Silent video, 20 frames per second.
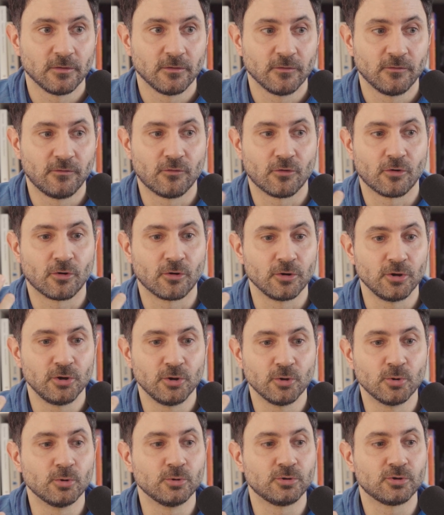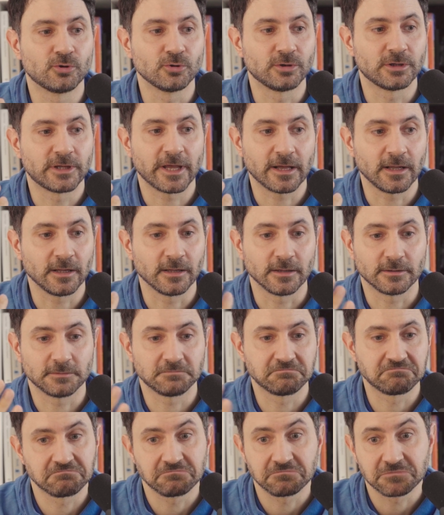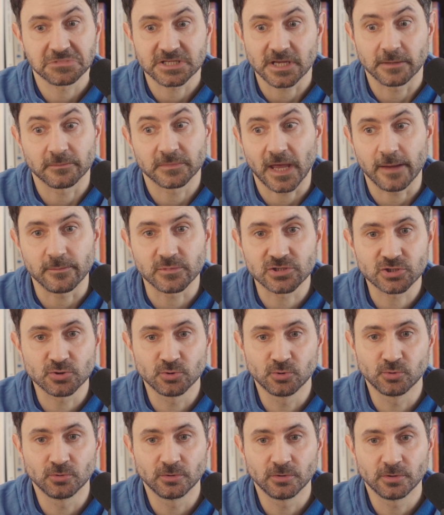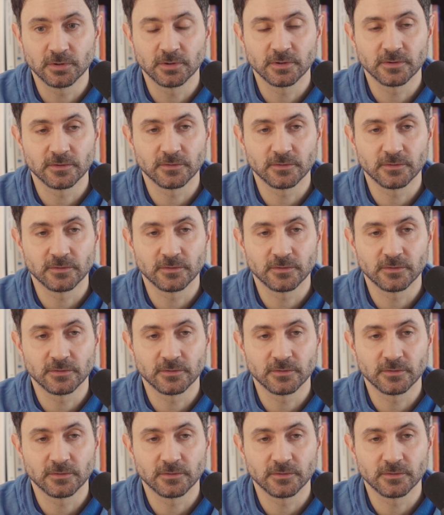for you to tell sometime soon,